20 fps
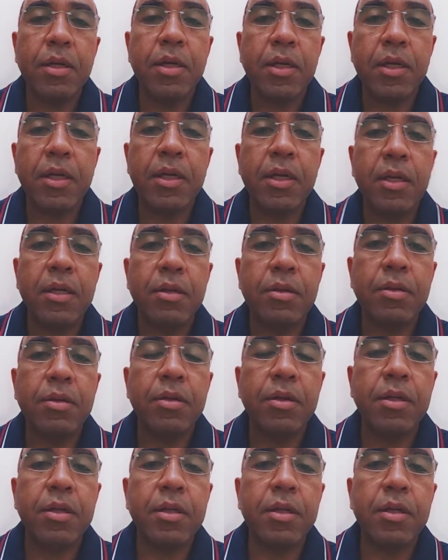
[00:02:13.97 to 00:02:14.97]

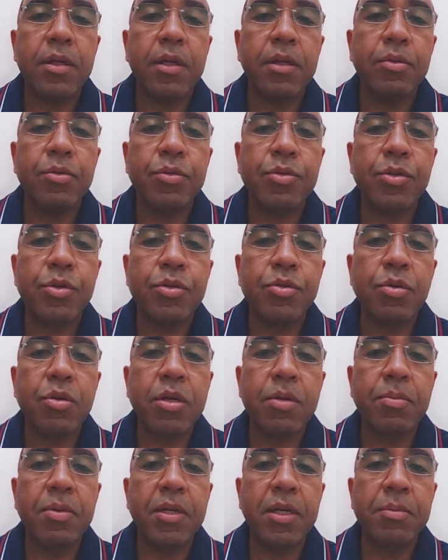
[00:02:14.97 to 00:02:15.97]
to talk
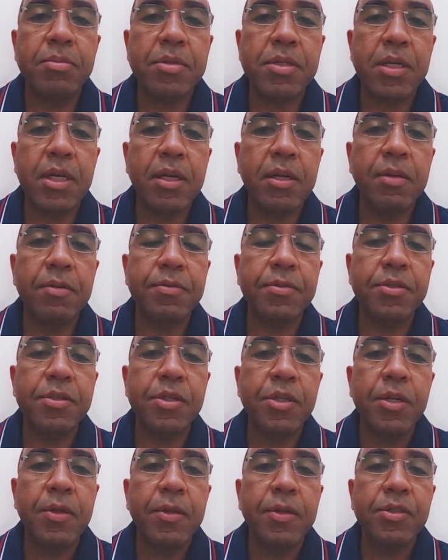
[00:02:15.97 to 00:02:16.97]
about themselves,
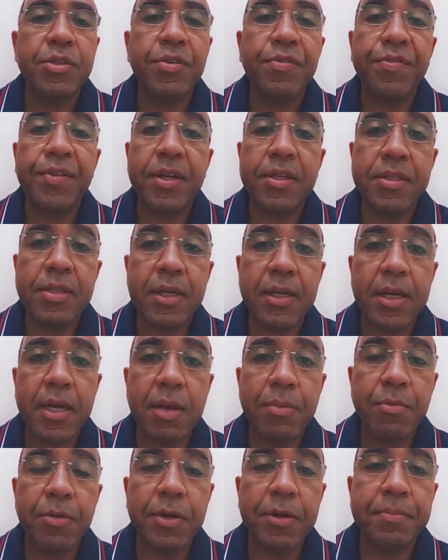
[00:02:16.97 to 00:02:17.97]
to face the
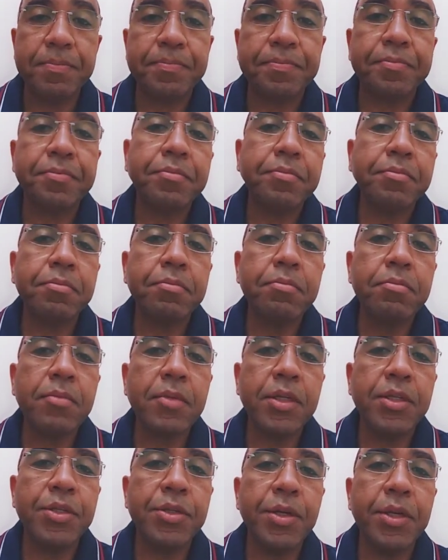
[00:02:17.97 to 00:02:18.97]
camera.
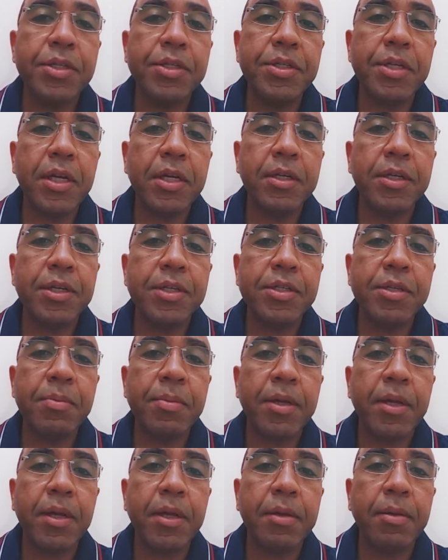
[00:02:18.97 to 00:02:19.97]
So it's not just
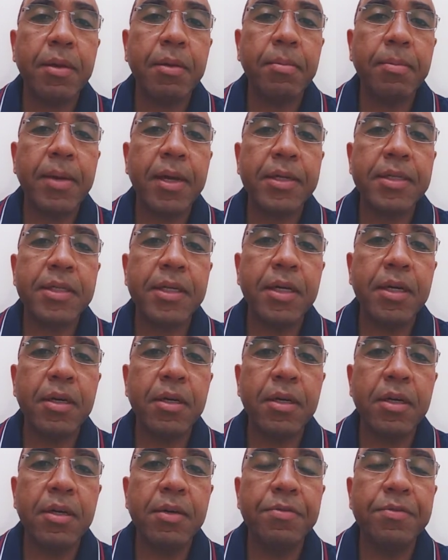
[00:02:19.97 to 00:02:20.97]
a matter
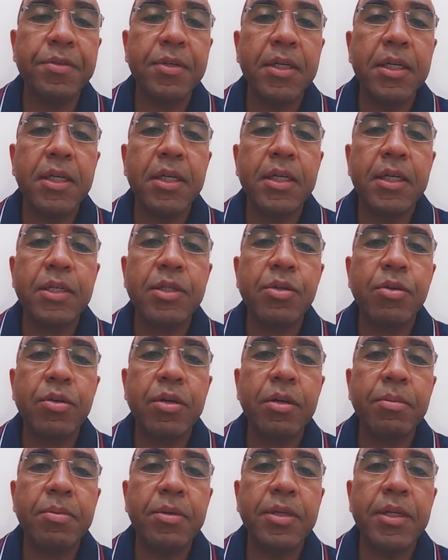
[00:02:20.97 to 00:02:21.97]
of
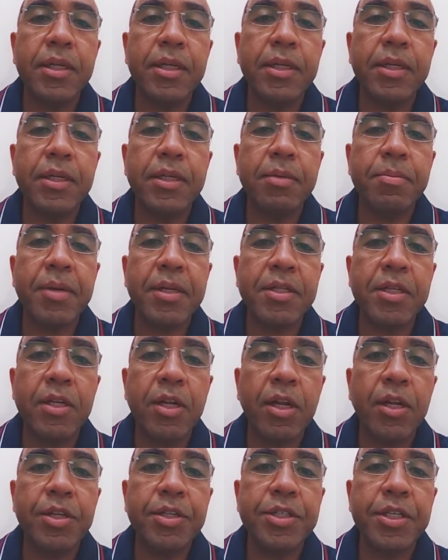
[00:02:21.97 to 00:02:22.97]
talking about the
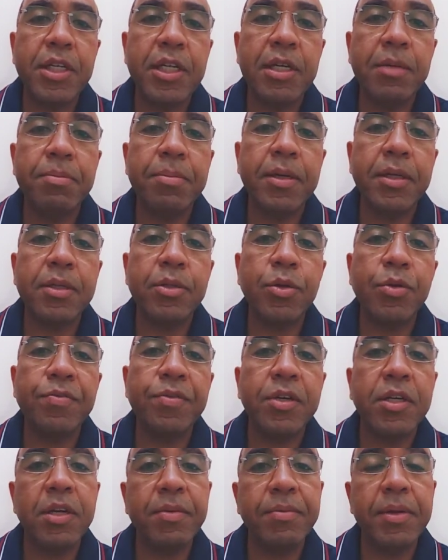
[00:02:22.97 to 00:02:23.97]
methodology, but
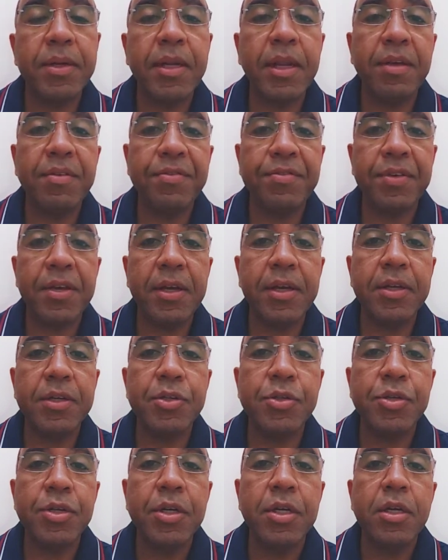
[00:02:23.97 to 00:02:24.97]
overcoming their fears